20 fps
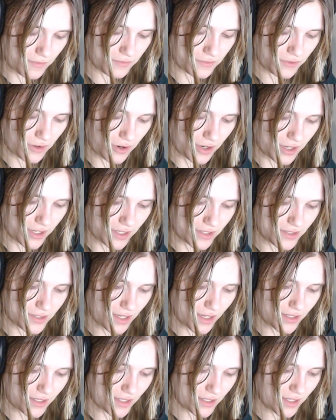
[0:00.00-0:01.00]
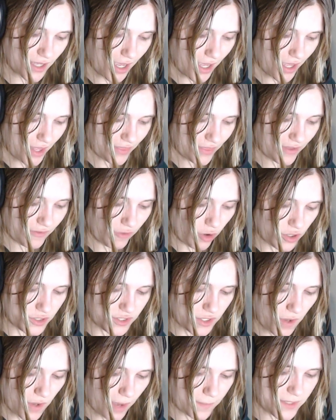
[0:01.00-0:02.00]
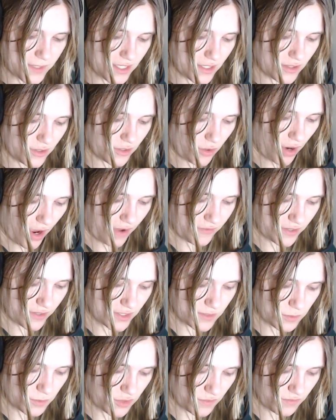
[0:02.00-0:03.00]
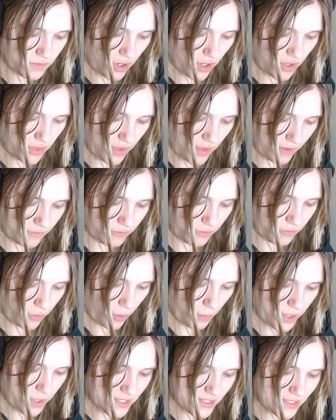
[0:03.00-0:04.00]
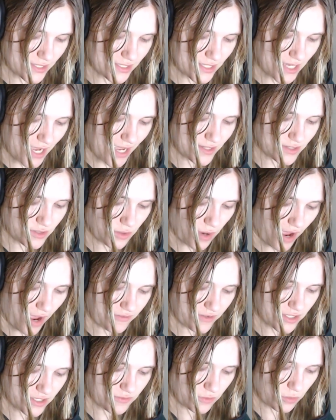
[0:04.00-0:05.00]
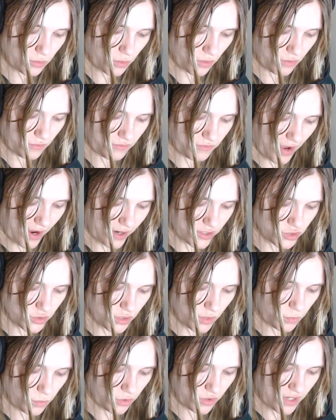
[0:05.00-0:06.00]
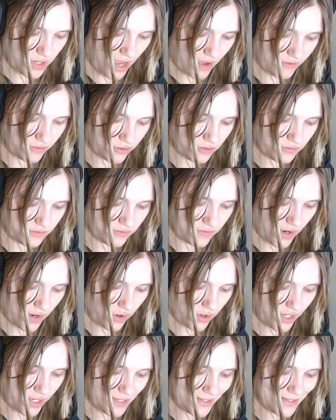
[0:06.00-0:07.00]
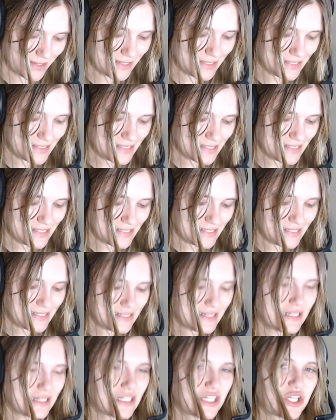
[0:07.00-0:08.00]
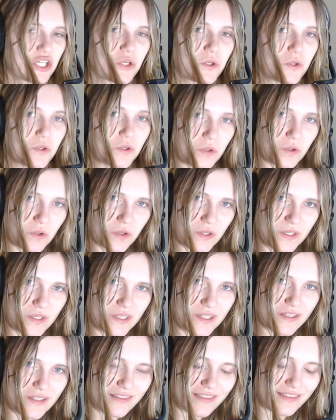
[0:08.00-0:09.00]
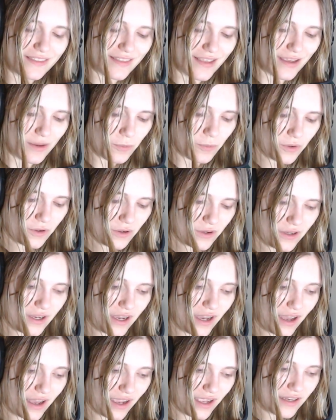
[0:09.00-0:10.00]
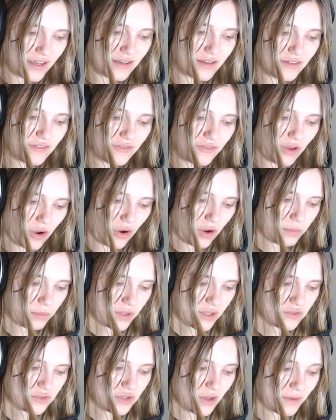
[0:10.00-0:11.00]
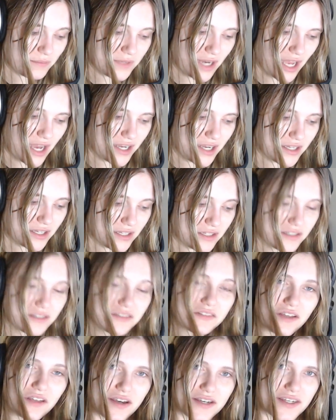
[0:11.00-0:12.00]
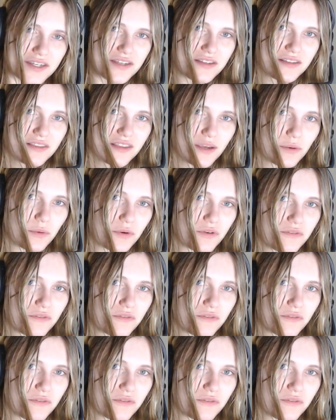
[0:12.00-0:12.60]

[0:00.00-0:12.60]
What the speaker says: I'm very excited. They've also updated the graphics, which I'm very thankful for, because the DS graphics for Rune Factory were never very good. They were kind of garbage, I'm not gonna lie.